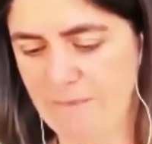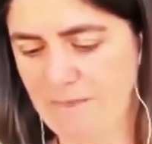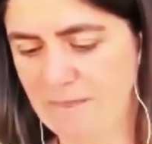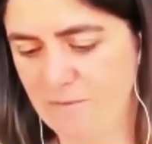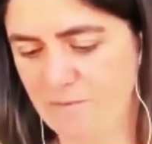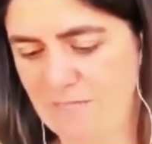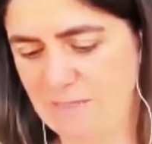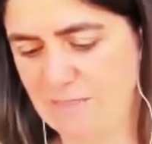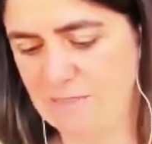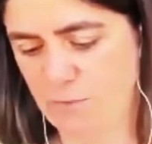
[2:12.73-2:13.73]
take
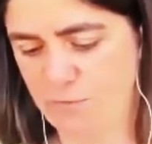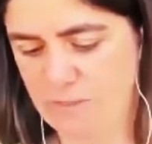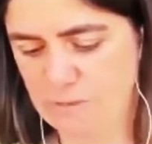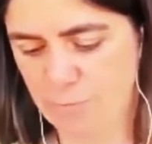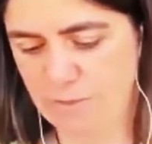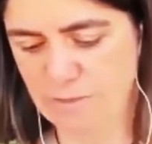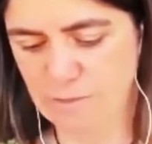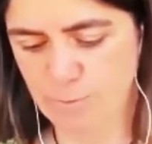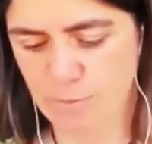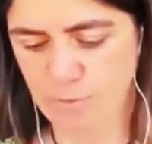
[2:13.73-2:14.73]
advantage of this
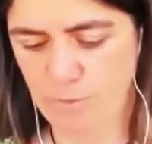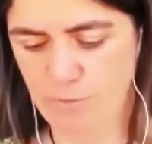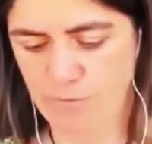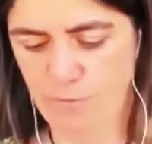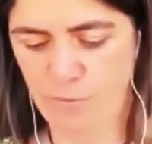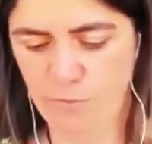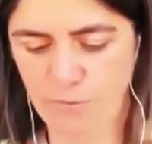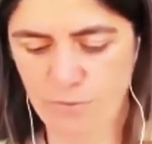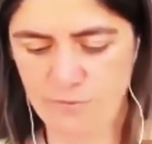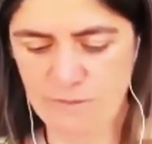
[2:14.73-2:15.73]
principle of the
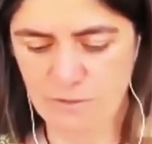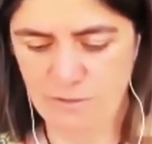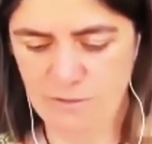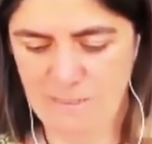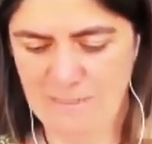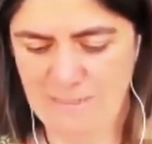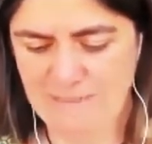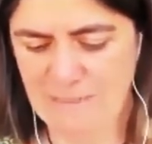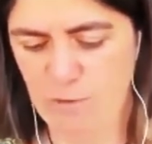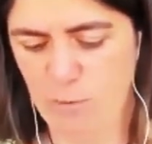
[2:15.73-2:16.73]
foveal vision and
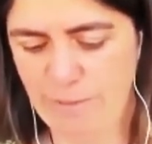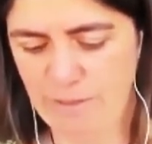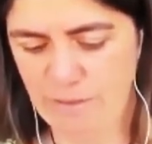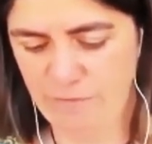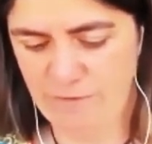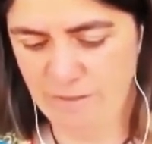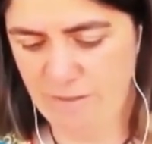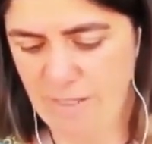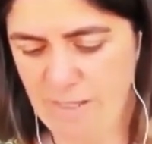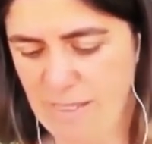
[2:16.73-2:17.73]
this stenopaic effect.
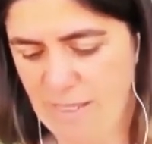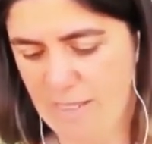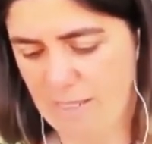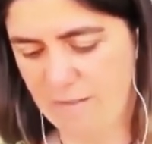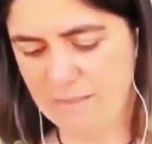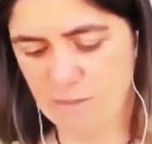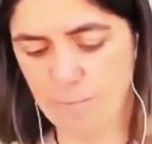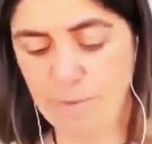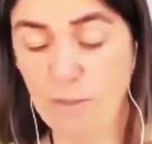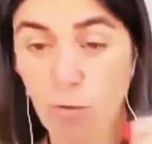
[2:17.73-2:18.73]
And these are
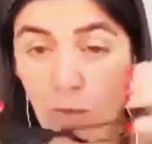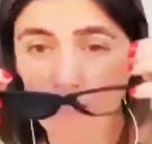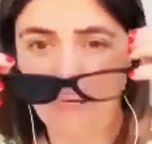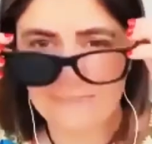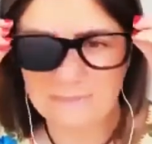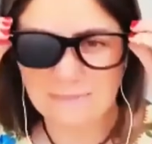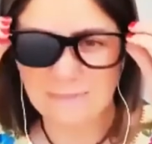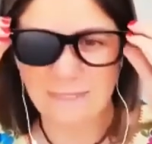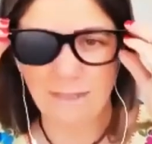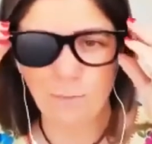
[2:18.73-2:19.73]
pinhole
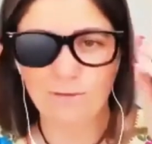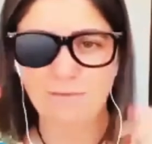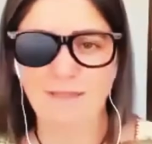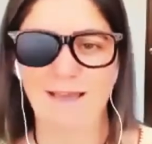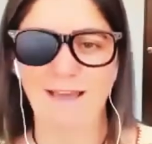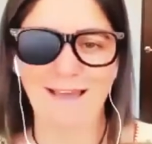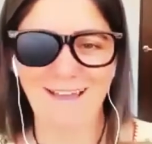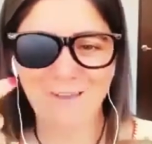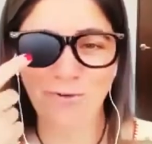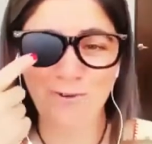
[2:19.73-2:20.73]
glasses. Yeah, well,
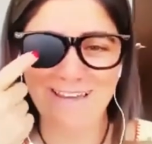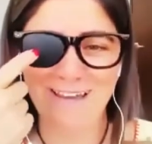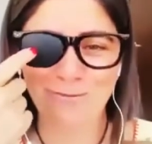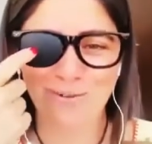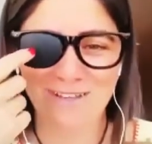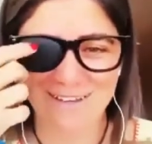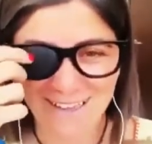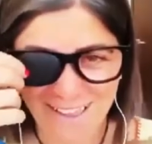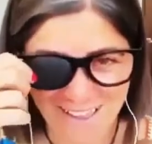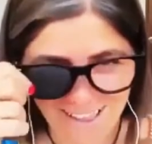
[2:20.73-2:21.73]
I only have one
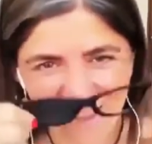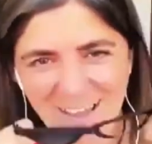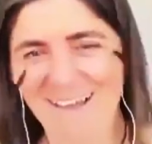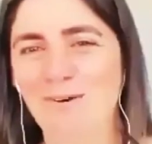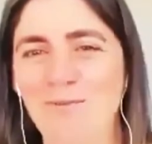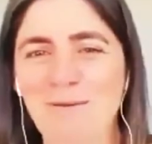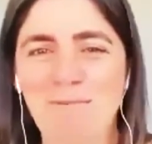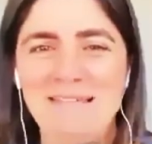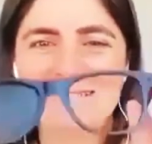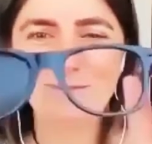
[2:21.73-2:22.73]

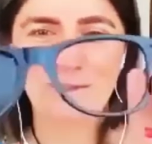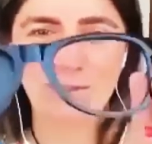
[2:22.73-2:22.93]
plastic